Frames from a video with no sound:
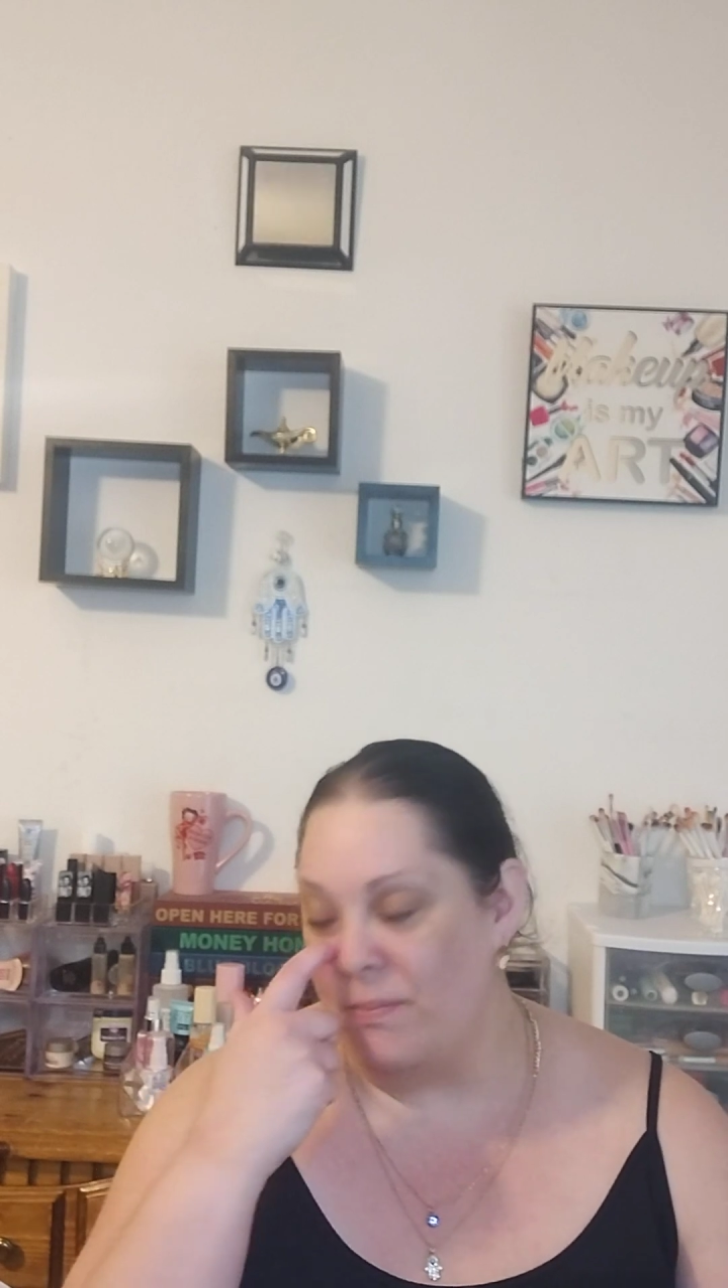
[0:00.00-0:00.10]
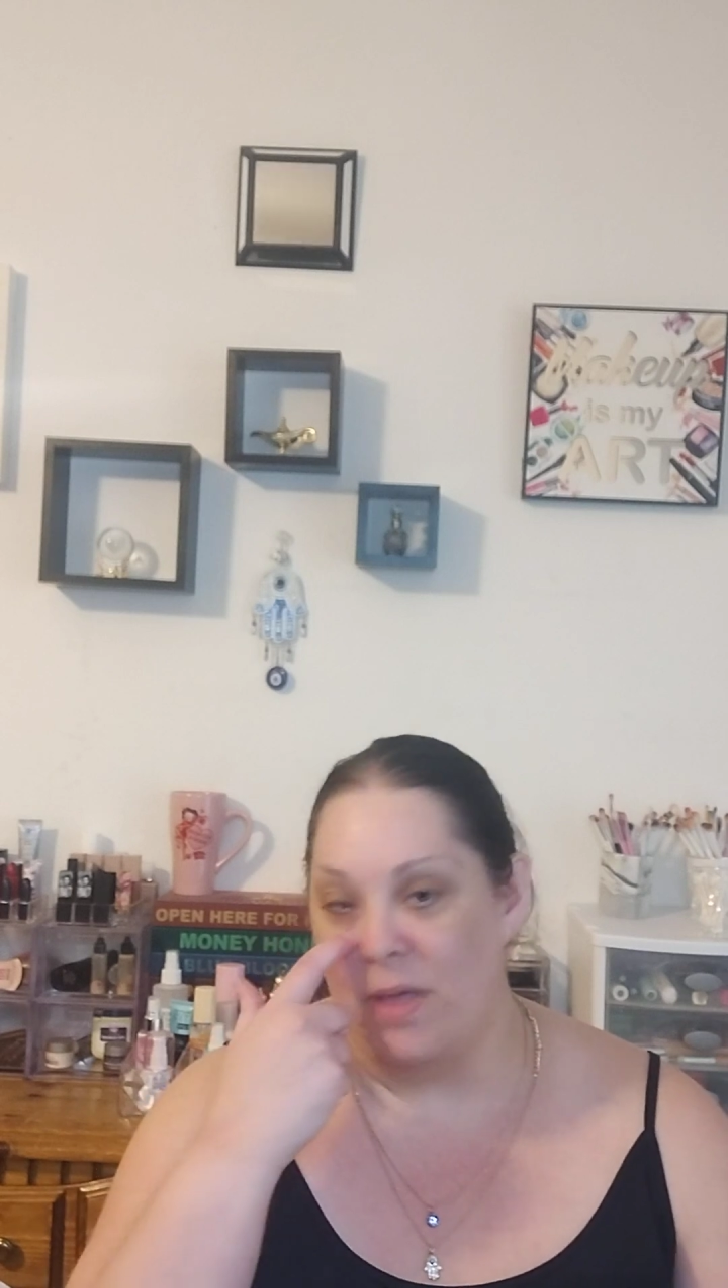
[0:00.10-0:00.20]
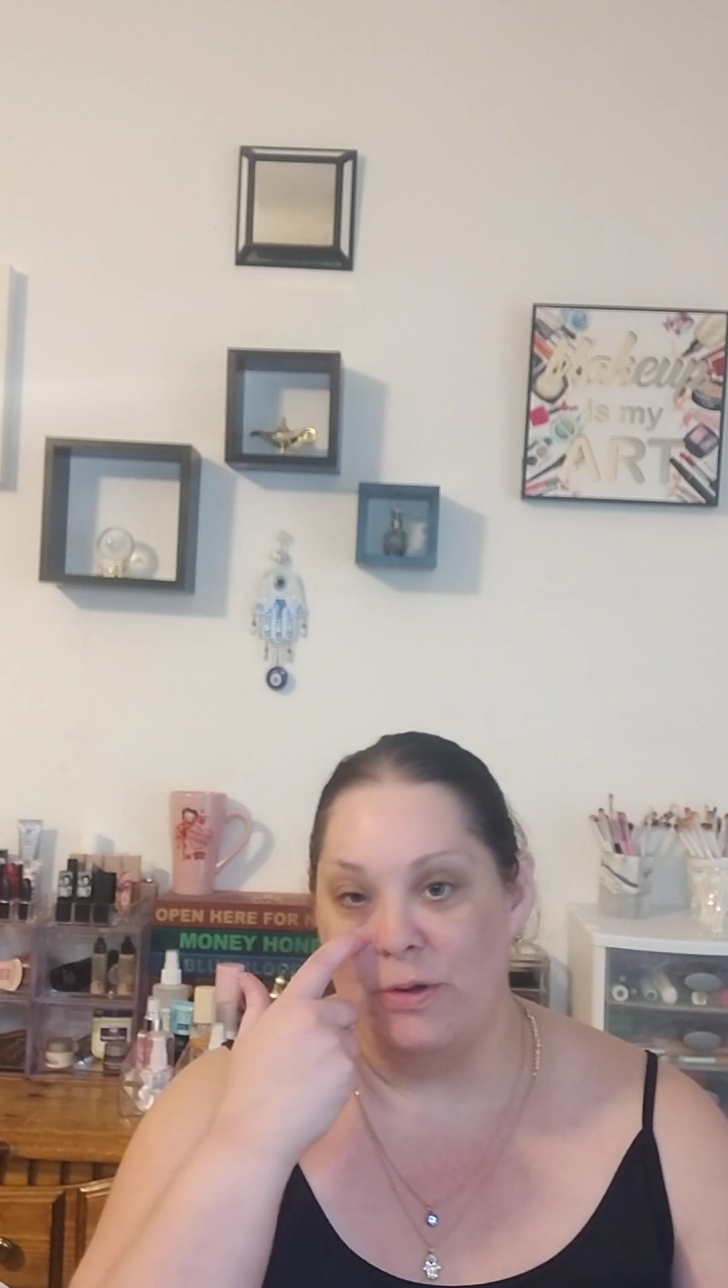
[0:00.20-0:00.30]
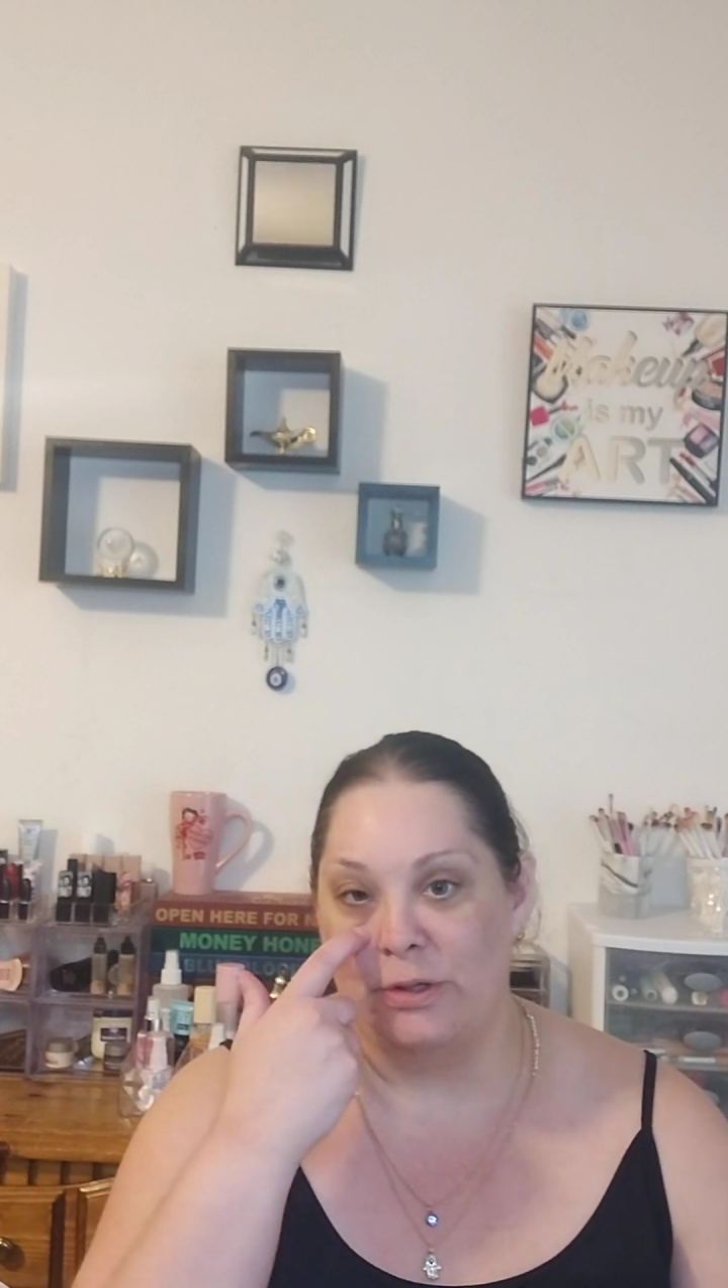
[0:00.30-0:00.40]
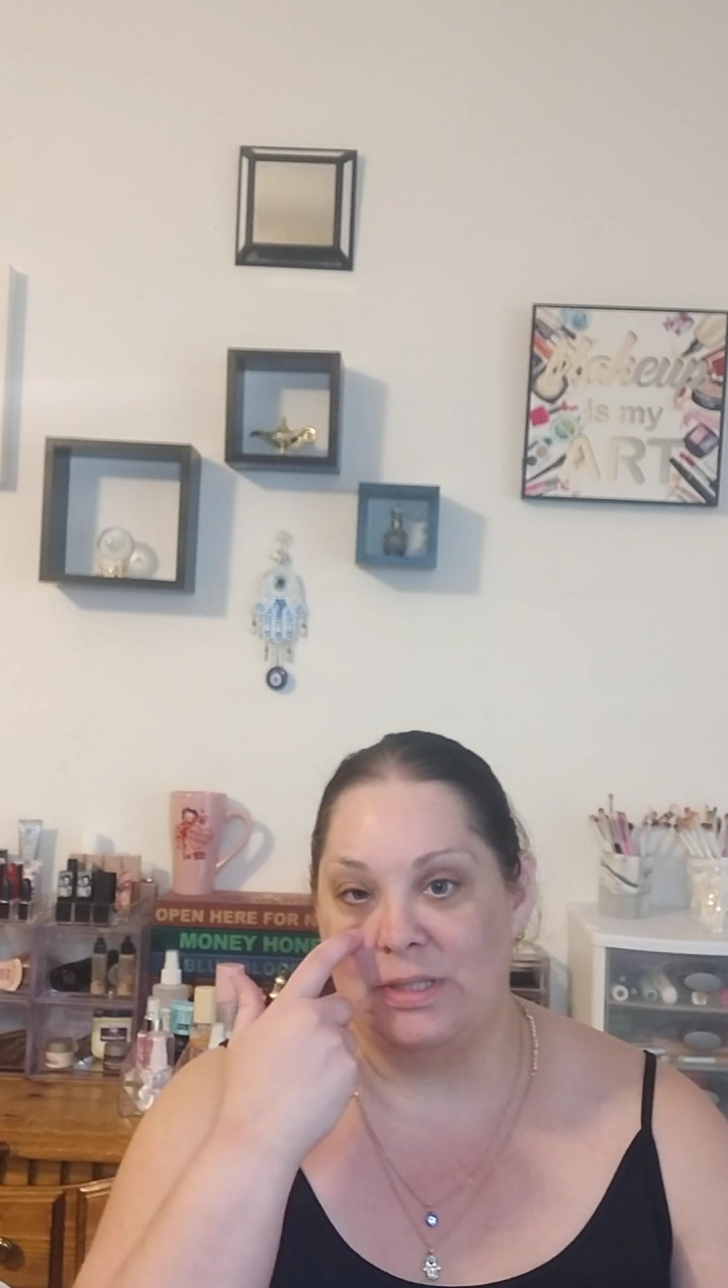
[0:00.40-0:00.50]

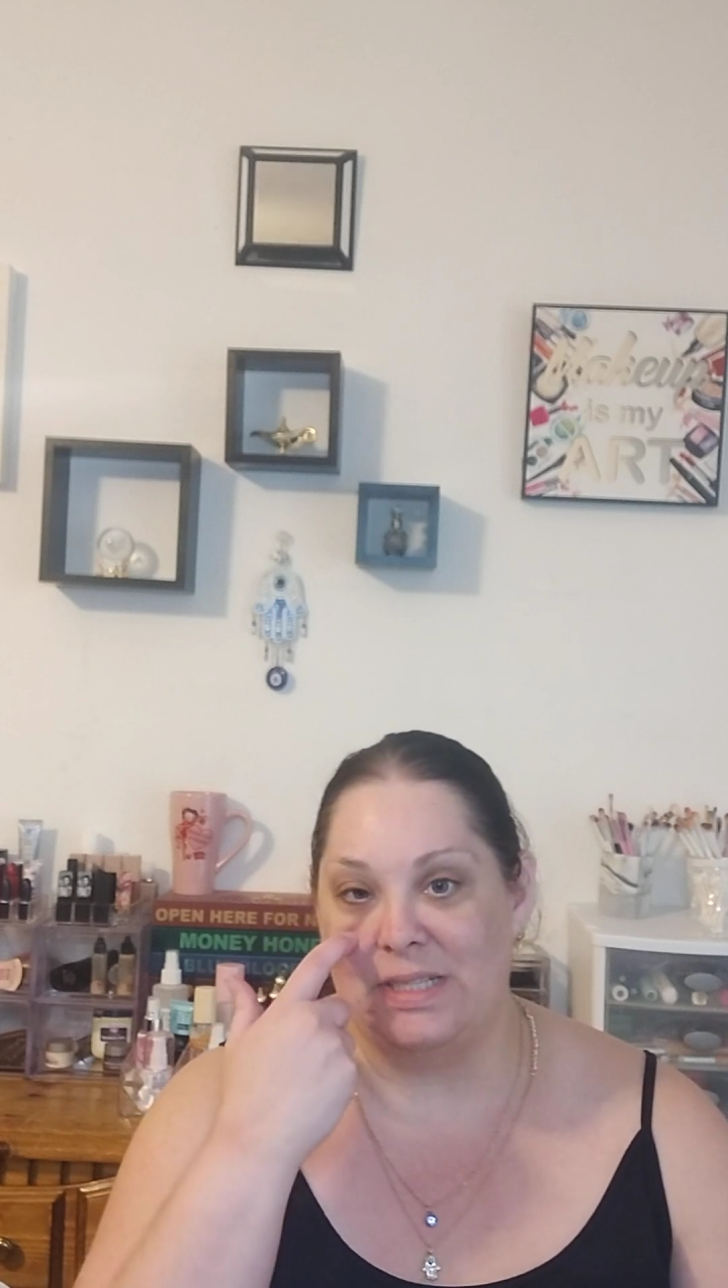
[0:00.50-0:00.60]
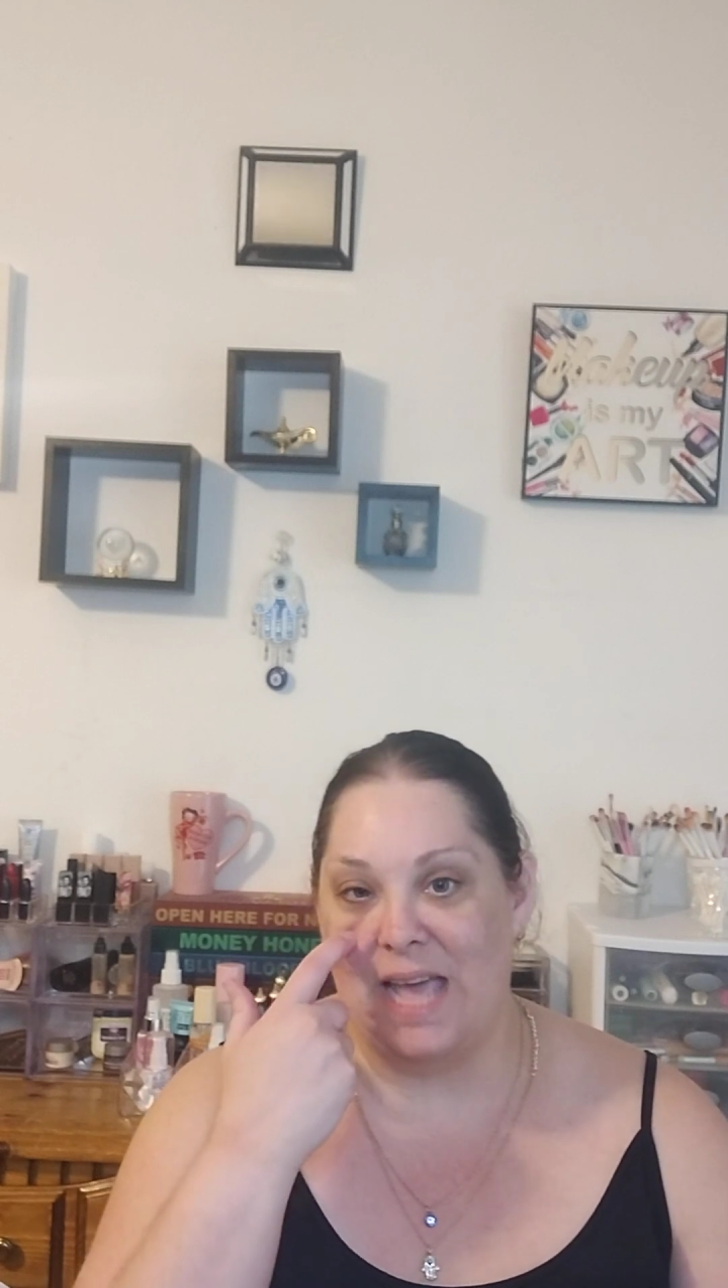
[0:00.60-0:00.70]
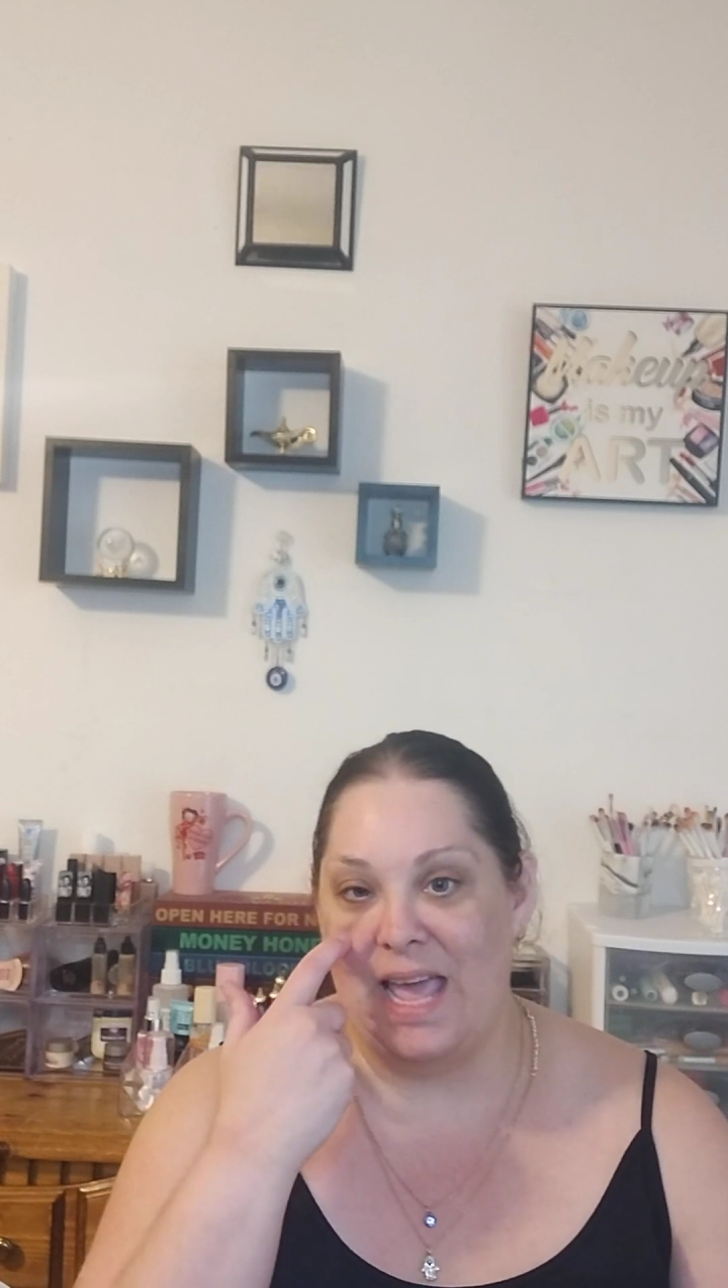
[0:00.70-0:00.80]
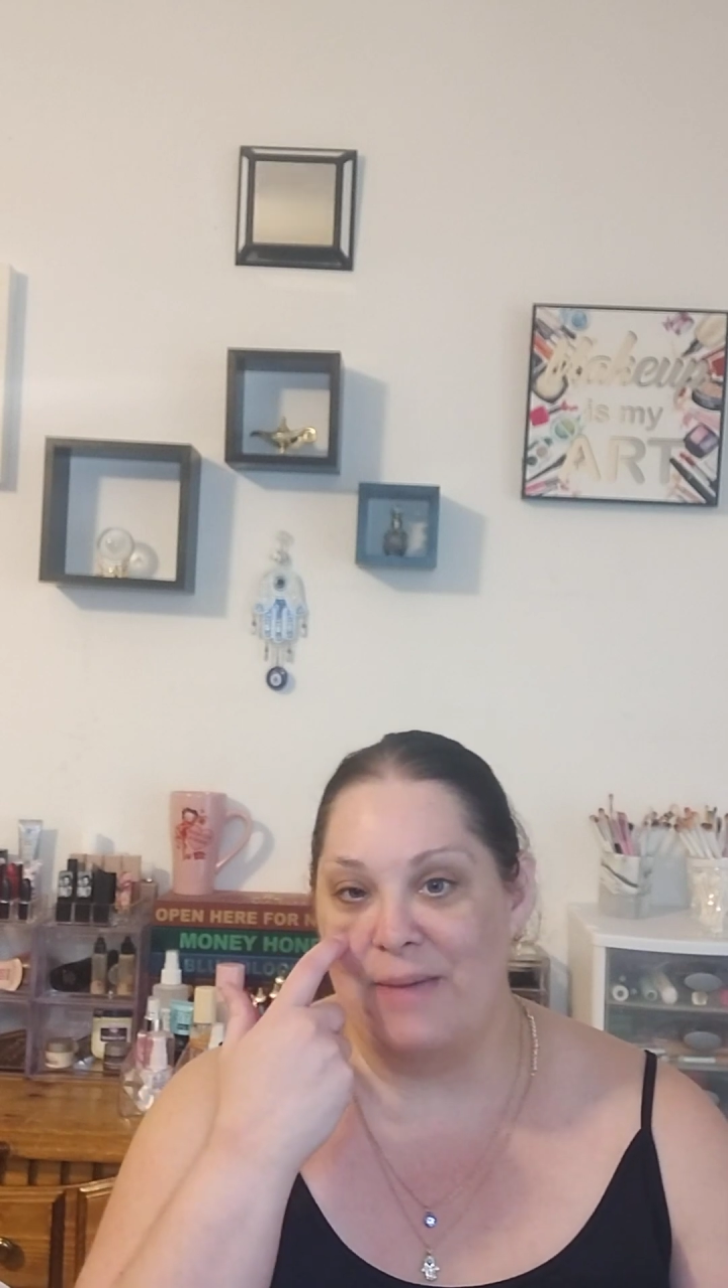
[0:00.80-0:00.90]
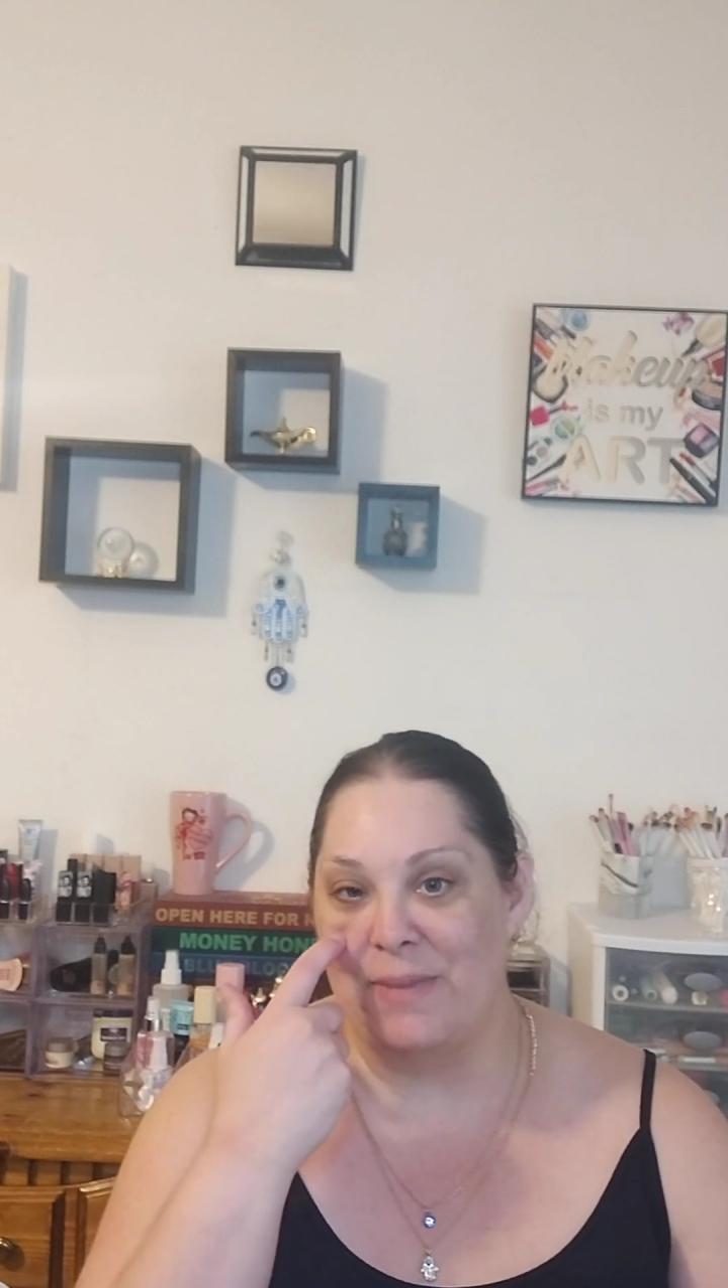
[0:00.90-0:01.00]
Mother's Day.